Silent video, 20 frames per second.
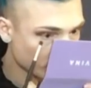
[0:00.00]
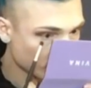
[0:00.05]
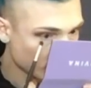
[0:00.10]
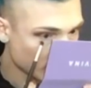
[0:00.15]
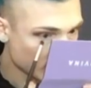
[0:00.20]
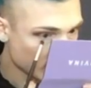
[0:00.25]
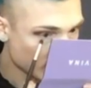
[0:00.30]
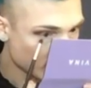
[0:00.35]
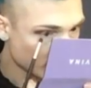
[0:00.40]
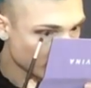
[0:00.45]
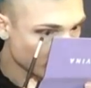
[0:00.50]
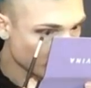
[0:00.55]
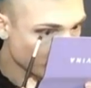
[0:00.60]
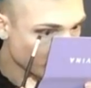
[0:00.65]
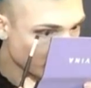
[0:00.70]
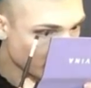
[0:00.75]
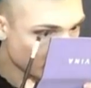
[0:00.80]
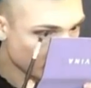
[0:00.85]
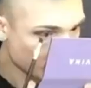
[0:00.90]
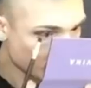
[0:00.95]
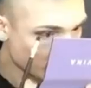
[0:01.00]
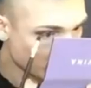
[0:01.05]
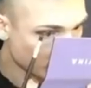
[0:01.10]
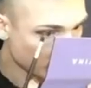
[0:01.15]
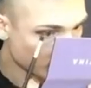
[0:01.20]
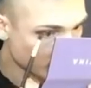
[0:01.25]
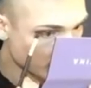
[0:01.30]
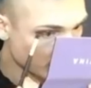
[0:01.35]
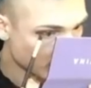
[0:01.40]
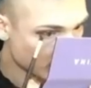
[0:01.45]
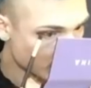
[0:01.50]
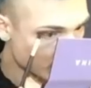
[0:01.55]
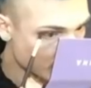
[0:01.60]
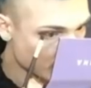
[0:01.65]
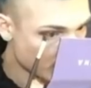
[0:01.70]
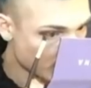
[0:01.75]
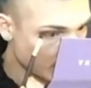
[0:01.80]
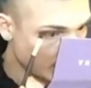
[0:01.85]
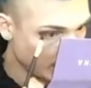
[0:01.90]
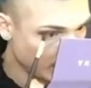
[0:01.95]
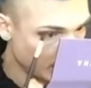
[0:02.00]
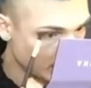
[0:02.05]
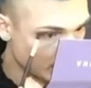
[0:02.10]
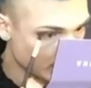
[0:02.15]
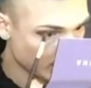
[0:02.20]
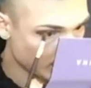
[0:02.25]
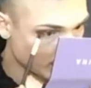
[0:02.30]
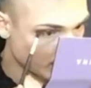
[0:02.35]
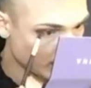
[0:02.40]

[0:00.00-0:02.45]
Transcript: and just put that on the lower lash line and just